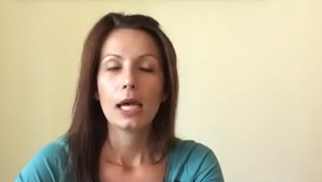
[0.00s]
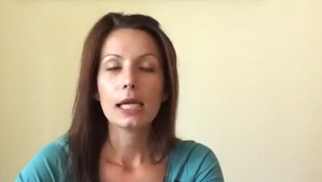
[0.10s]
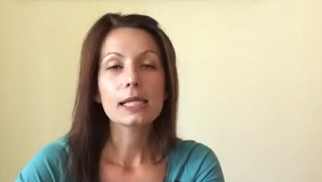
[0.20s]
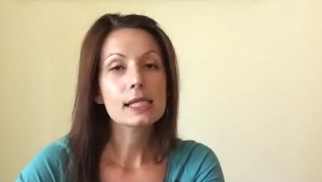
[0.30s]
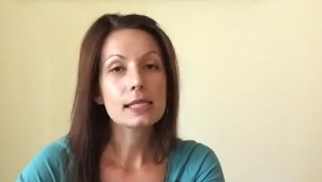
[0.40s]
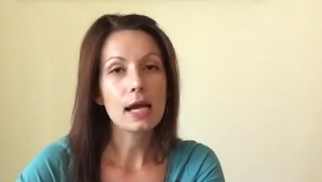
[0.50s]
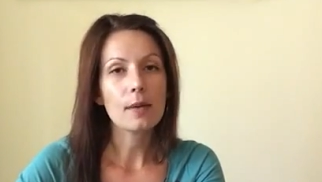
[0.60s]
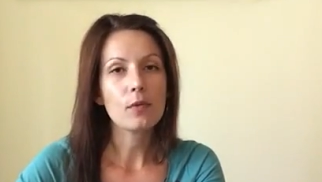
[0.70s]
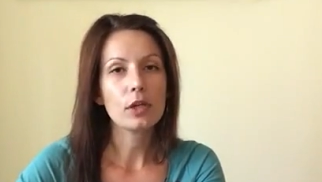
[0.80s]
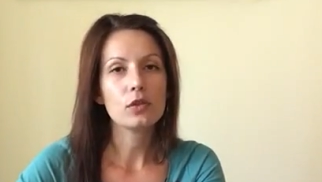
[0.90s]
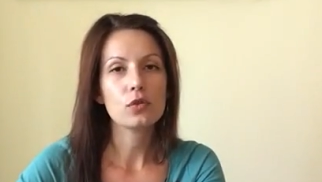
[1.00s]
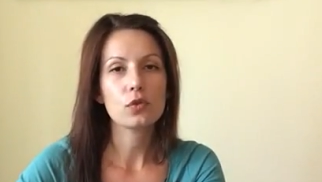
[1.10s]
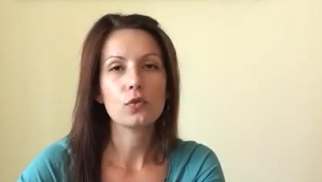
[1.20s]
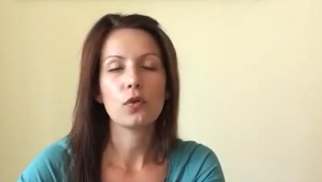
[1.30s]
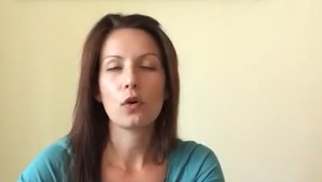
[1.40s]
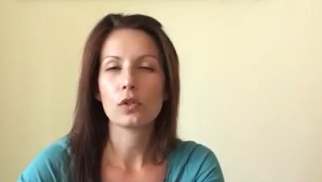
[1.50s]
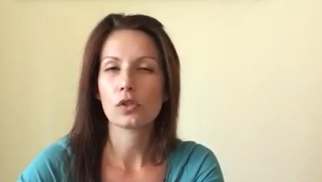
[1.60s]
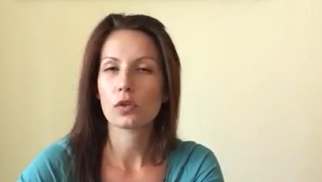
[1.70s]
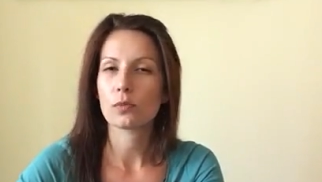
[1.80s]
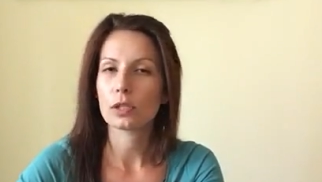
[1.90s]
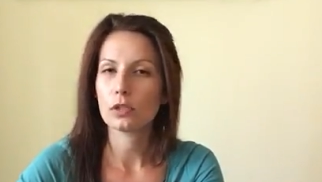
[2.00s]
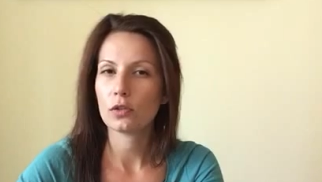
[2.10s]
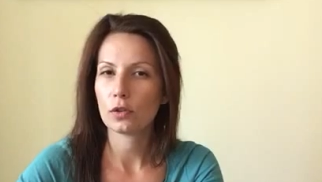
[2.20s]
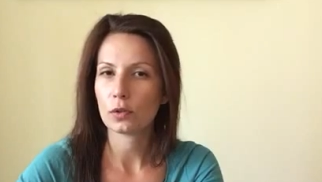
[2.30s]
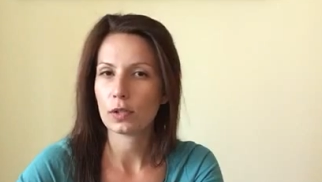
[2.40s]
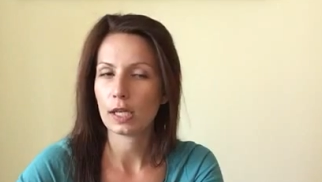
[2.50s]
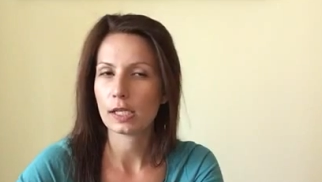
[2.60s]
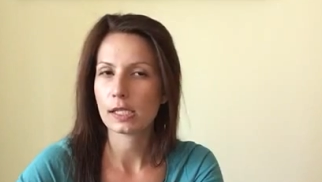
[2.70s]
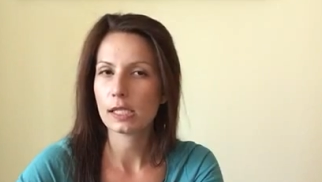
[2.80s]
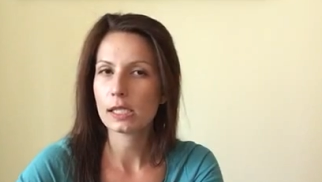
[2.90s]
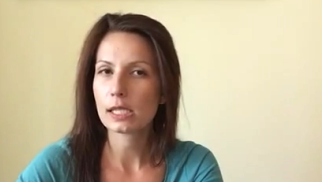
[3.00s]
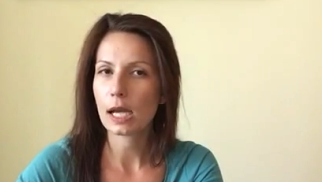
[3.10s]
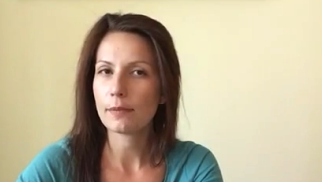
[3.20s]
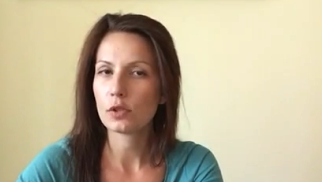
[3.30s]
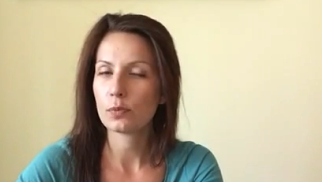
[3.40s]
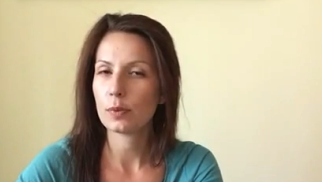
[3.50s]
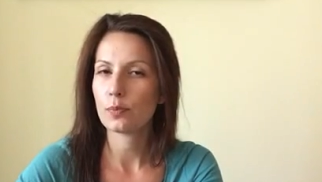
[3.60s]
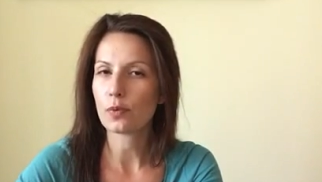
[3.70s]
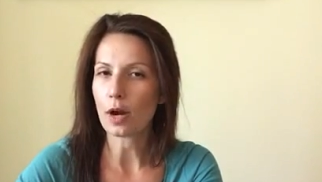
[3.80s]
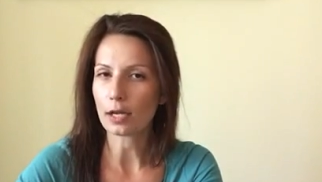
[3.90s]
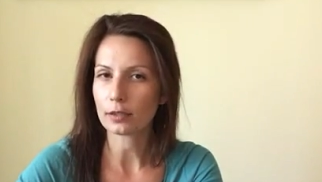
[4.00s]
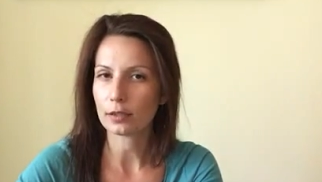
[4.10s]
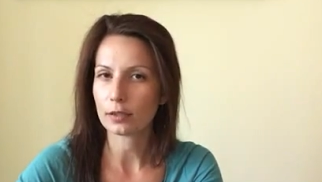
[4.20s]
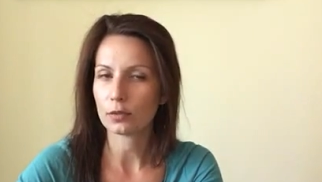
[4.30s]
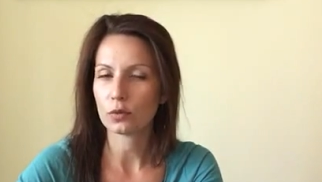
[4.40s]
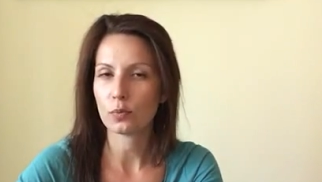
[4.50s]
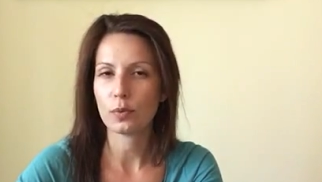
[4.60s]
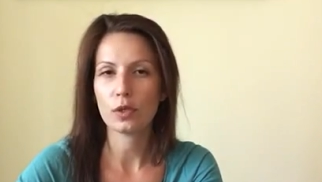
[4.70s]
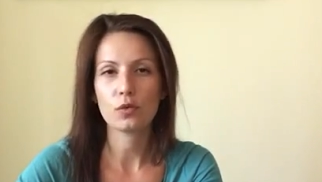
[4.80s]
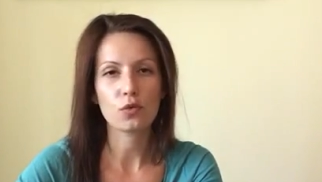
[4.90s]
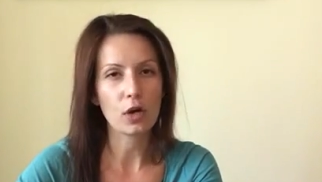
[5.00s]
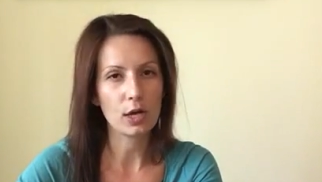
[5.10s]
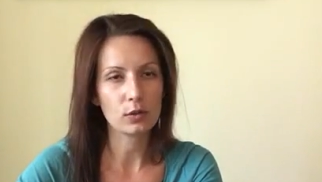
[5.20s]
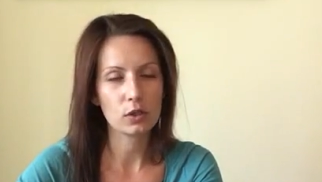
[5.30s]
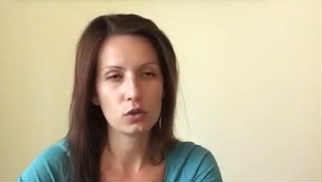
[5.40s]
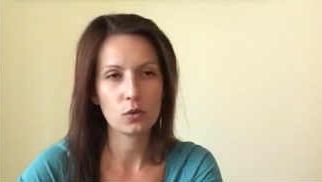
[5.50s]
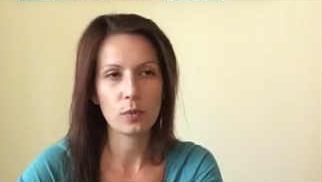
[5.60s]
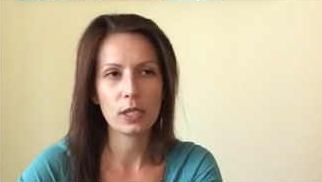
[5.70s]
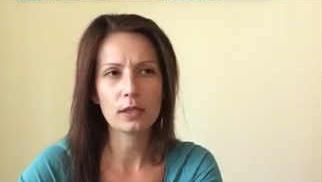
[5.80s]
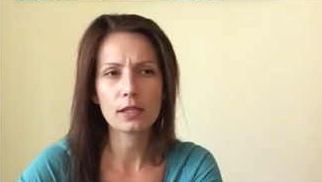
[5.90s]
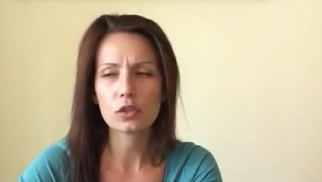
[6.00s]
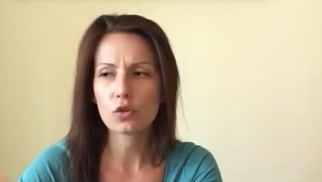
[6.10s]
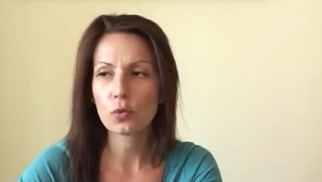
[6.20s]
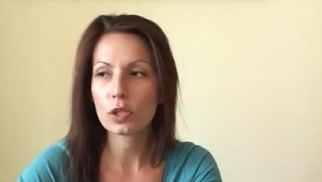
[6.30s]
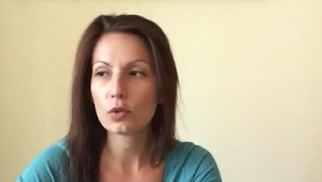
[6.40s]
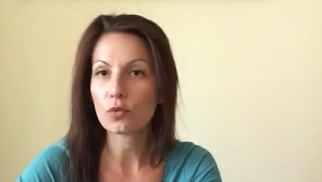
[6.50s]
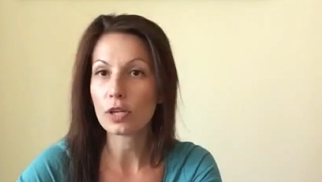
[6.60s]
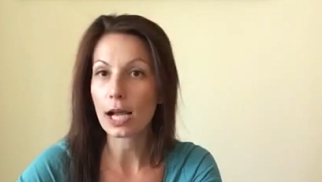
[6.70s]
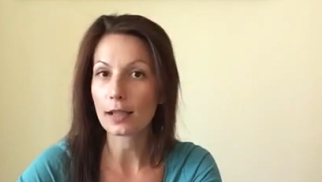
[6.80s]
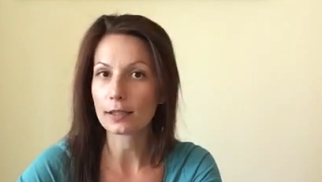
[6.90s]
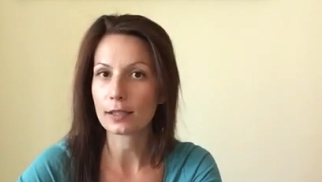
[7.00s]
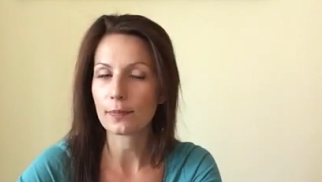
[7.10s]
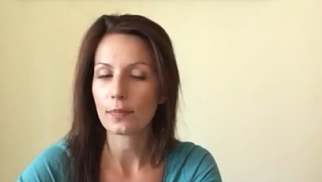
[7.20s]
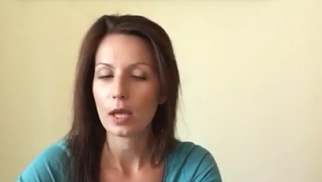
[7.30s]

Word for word: It's a time when you should focus on material things. It's time to be practical, to be grounded, to be in touch with reality.